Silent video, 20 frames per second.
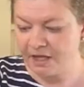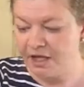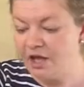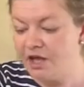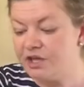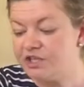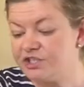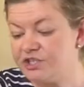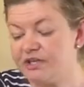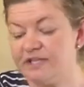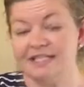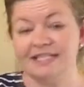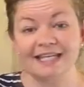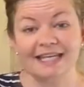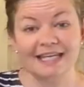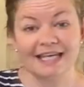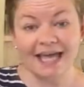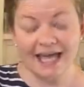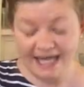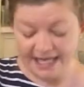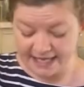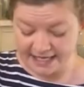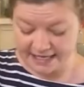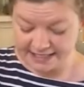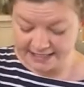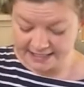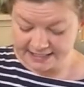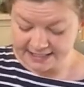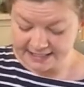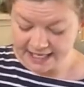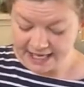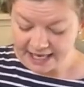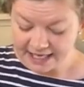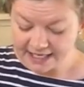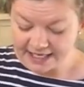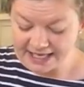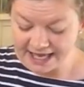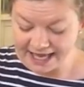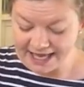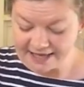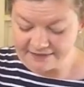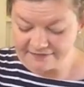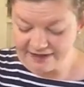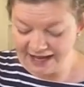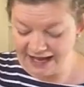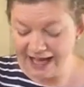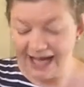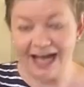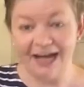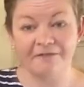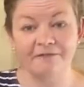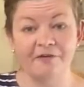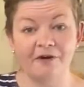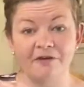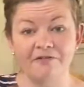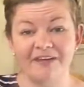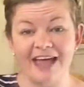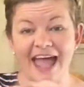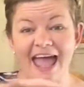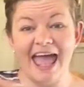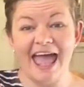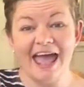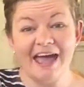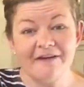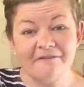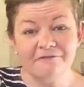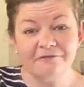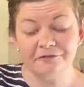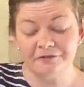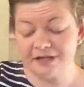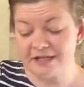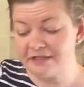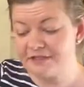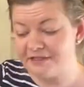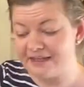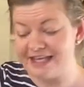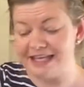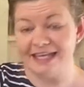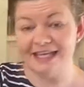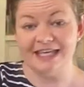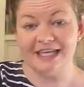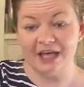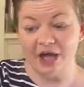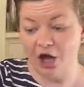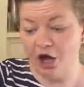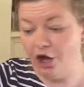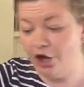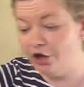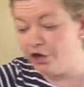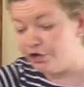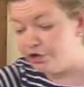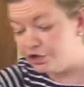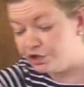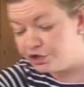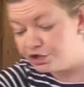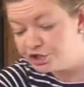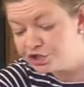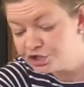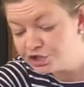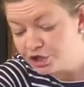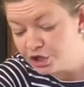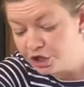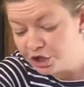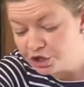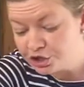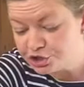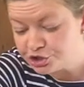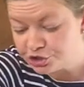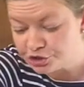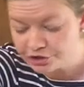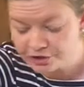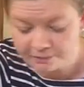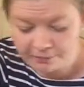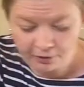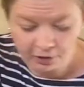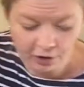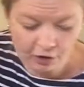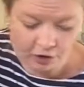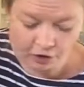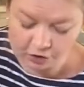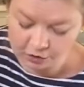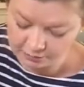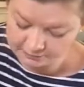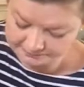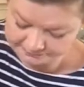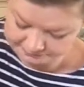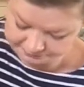So Zacchaeus gave half of everything he owned to the poor.